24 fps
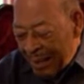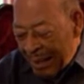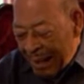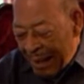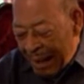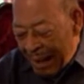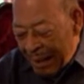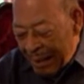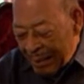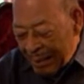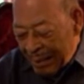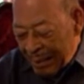
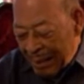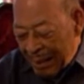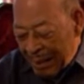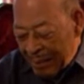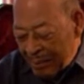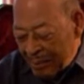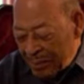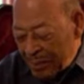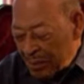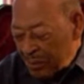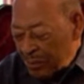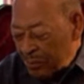I
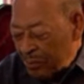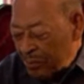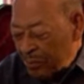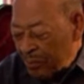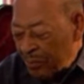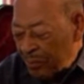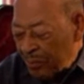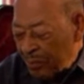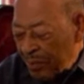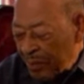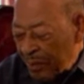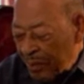just
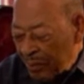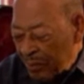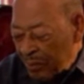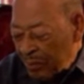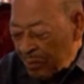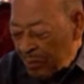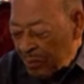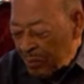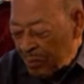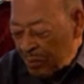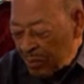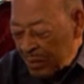
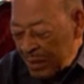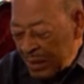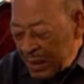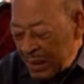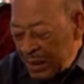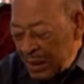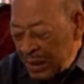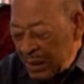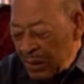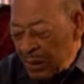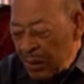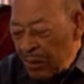
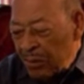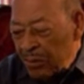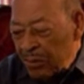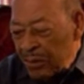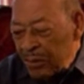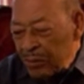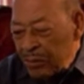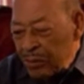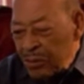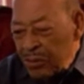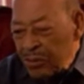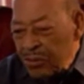didn't know
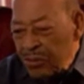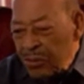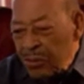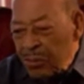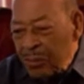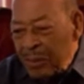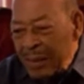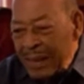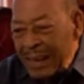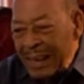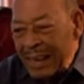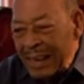there were so
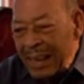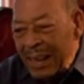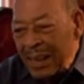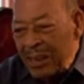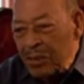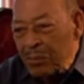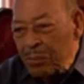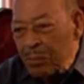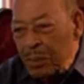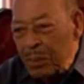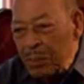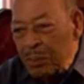many nice
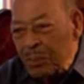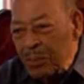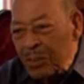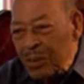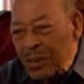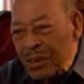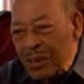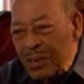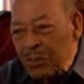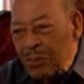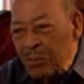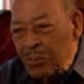people
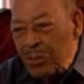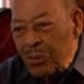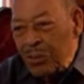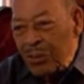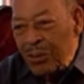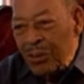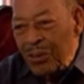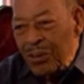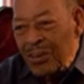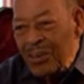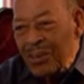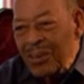in the
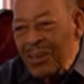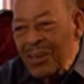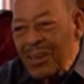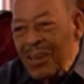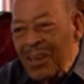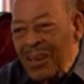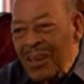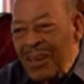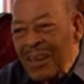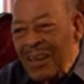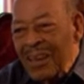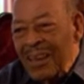world.
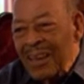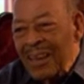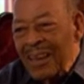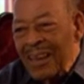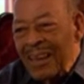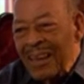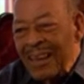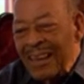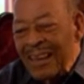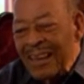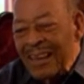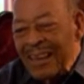
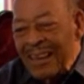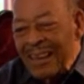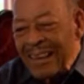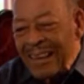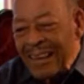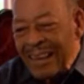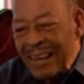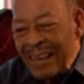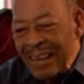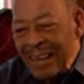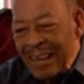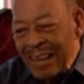
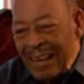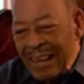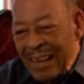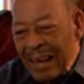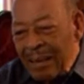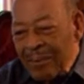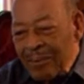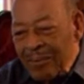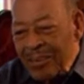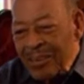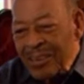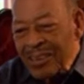And
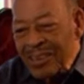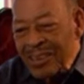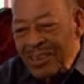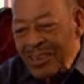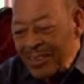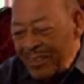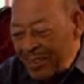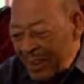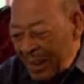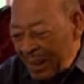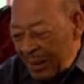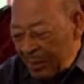I'm really
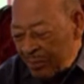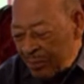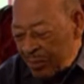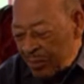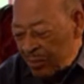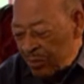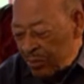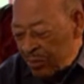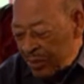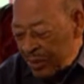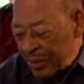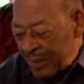thankful
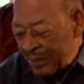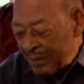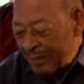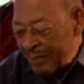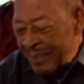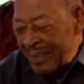for them.